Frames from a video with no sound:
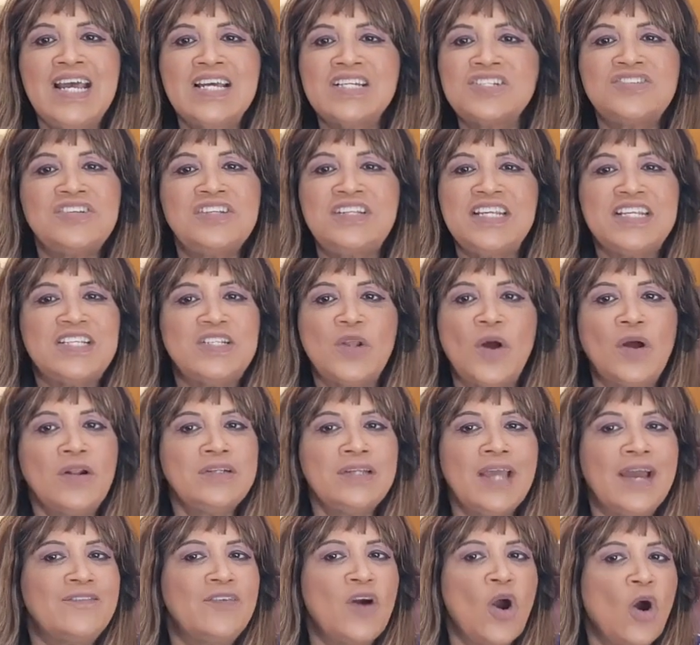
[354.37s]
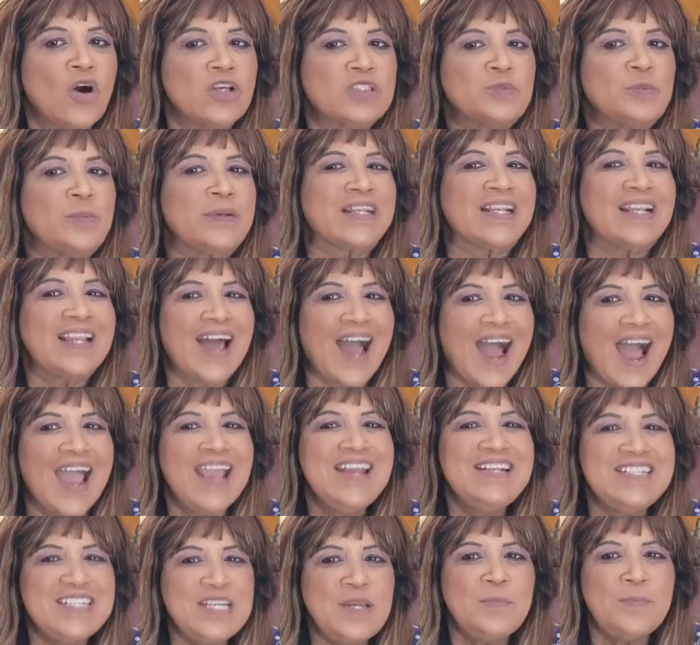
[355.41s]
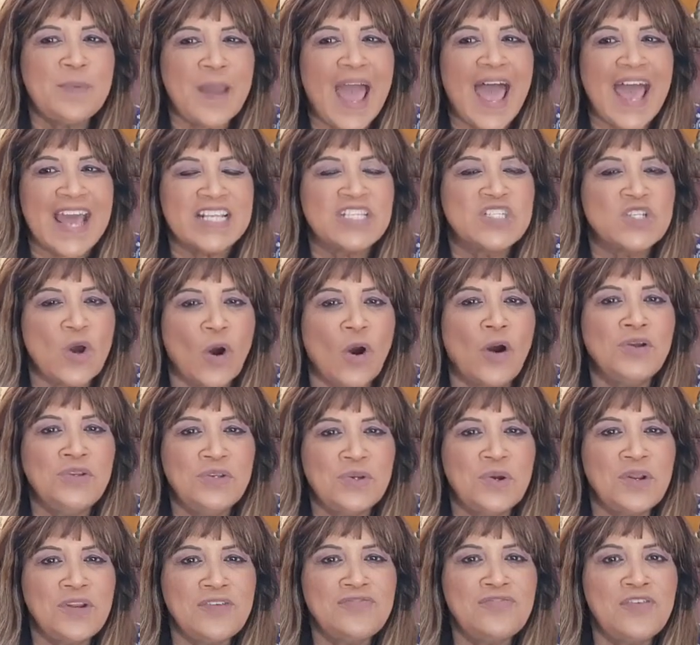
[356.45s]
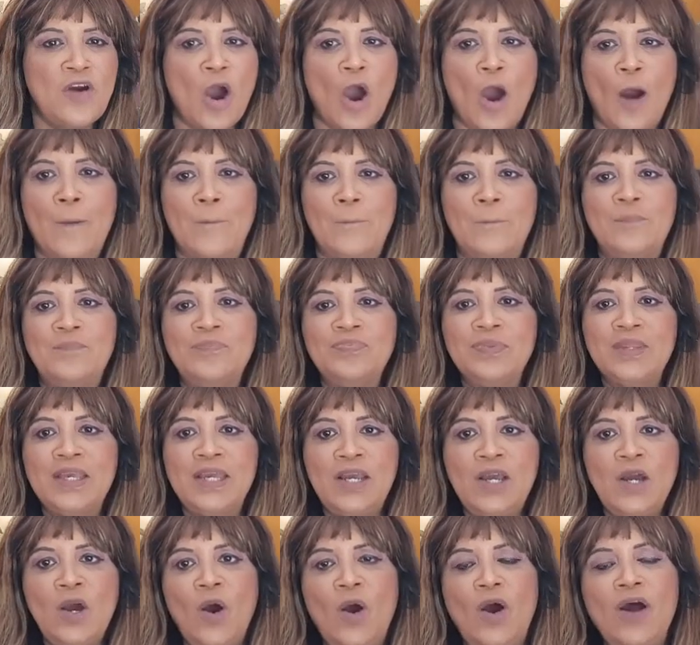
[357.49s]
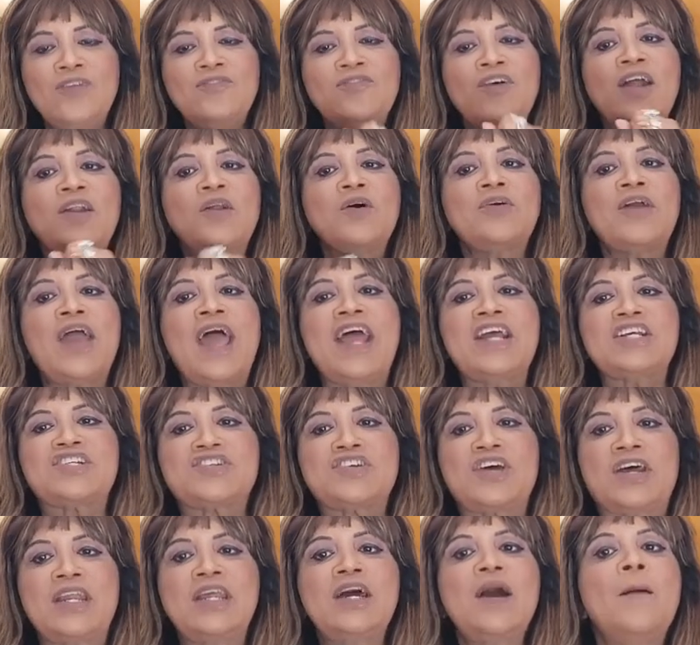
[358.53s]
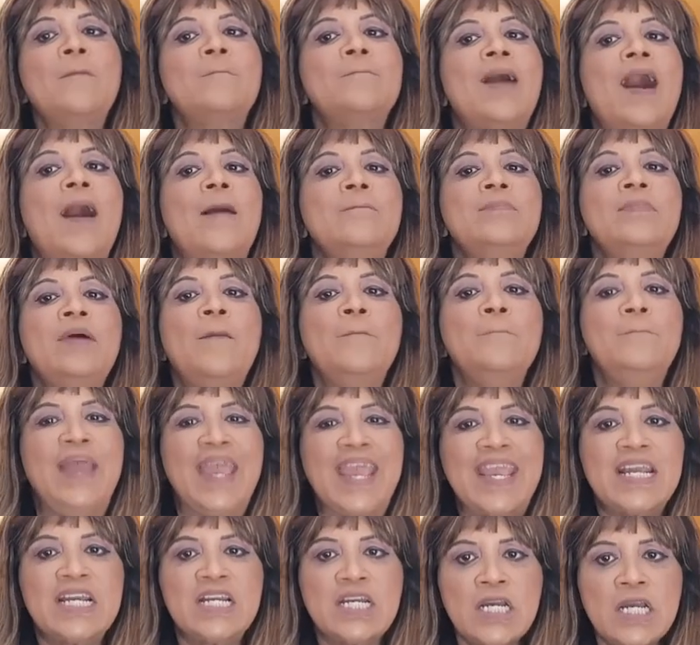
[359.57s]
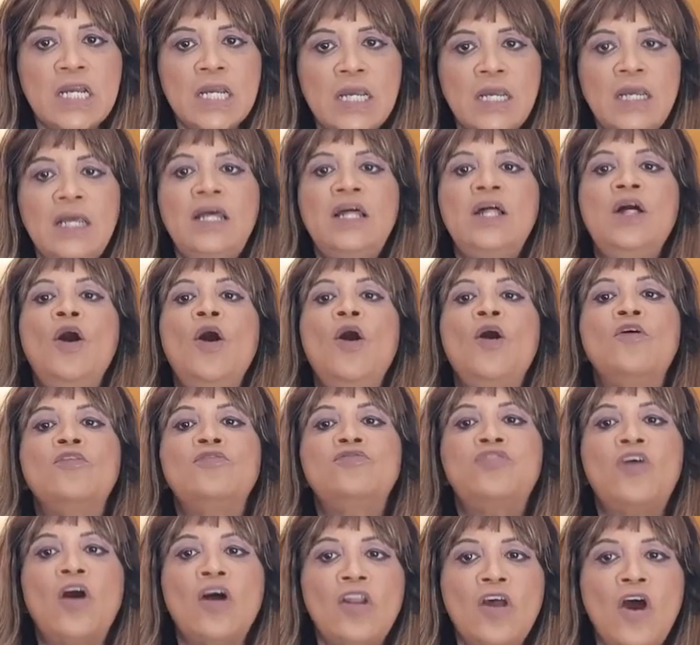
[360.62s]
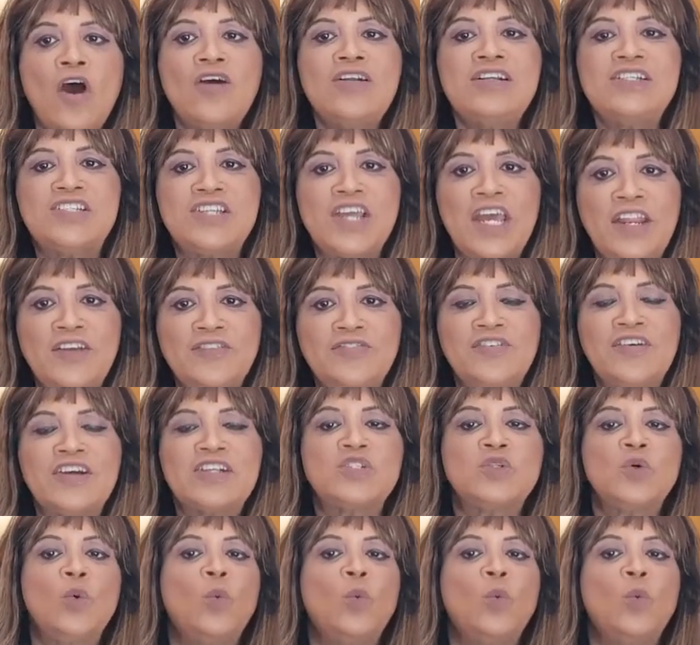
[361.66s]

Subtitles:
she did not have a hospital ID badge or uniform. On one occasion, her mom, Bic, followed Jennifer to